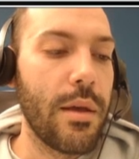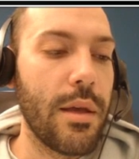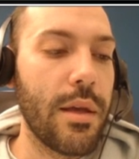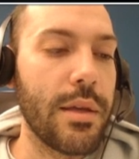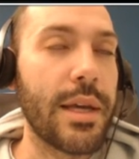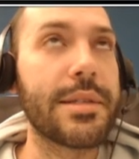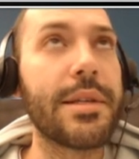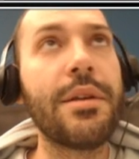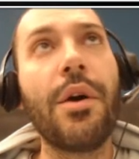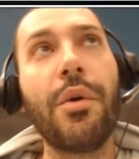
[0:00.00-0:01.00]
Yes
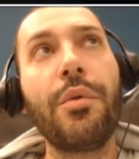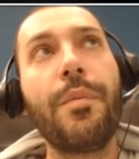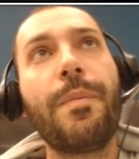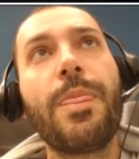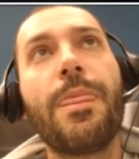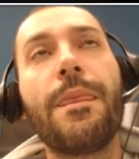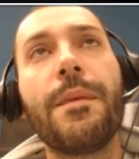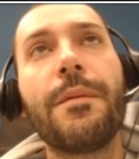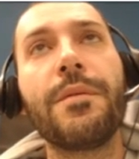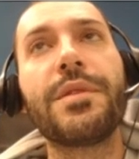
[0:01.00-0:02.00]
and no.
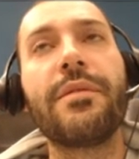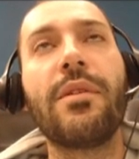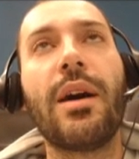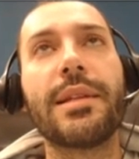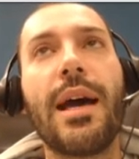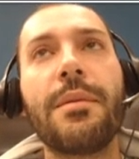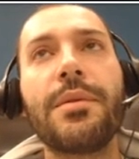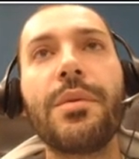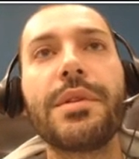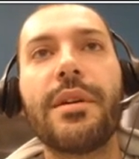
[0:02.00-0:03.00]
You save a lot of time
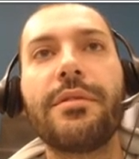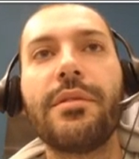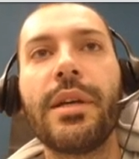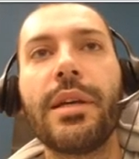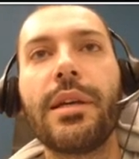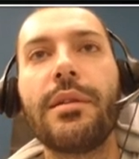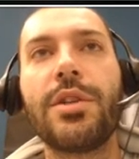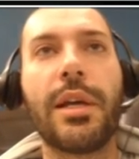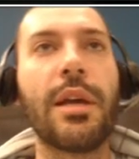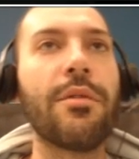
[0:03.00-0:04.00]
doing stuff like
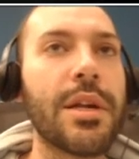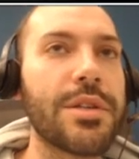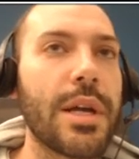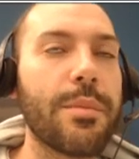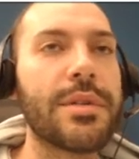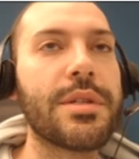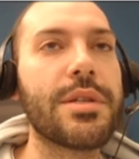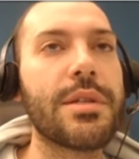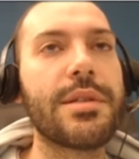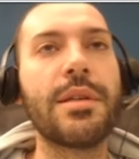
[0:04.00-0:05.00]
checking range out of
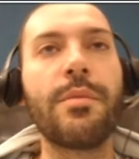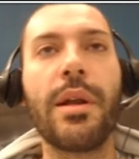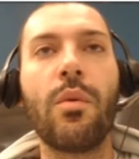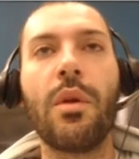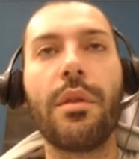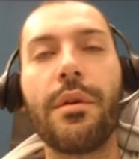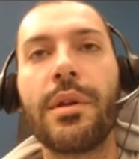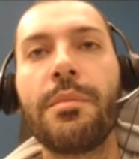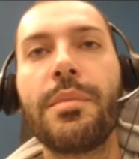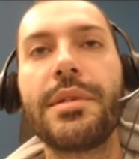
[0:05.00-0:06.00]
position, c-betting 1/3
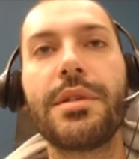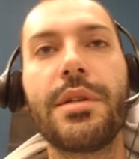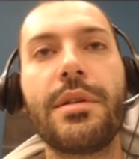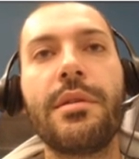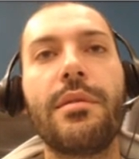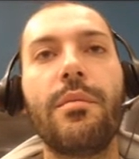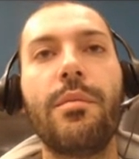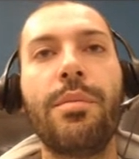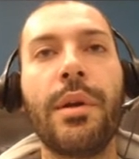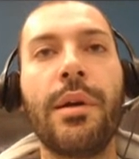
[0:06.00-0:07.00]
in position,
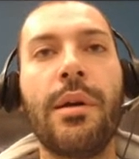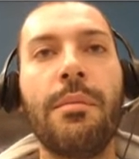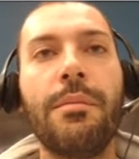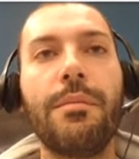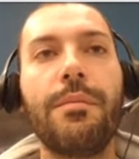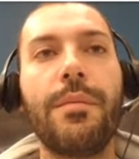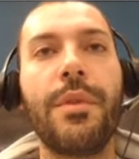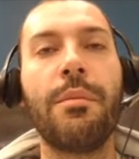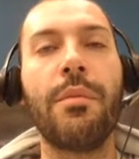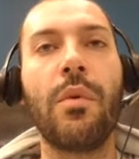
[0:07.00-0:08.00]
but
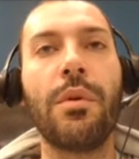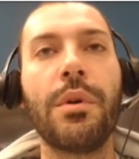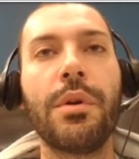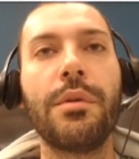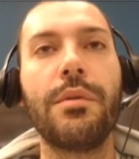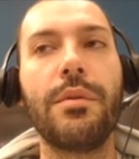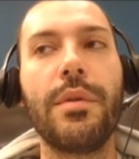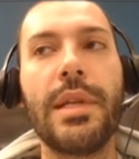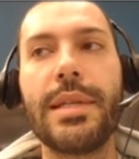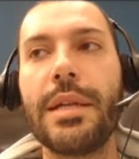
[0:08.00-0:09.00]
the more
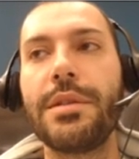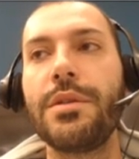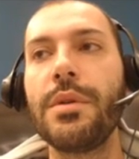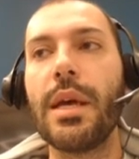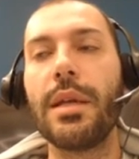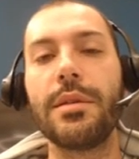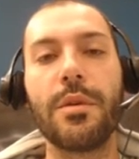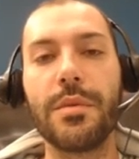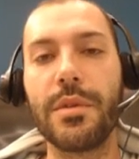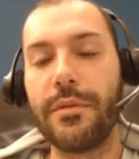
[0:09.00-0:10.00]
intense you get in
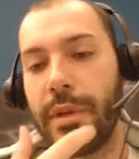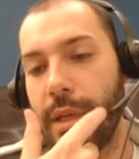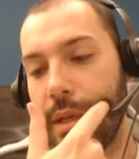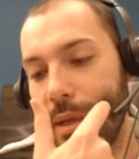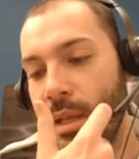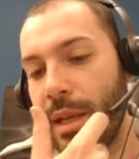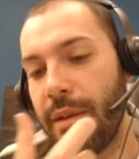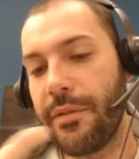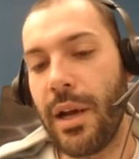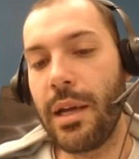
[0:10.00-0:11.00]
terms of like
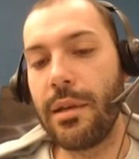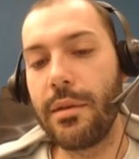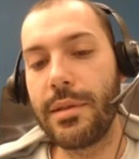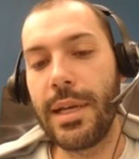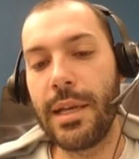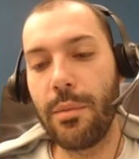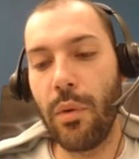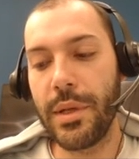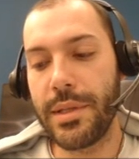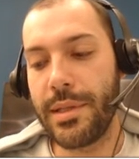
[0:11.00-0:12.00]
identifying data
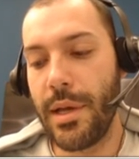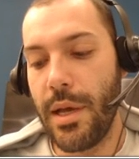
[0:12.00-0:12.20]
points,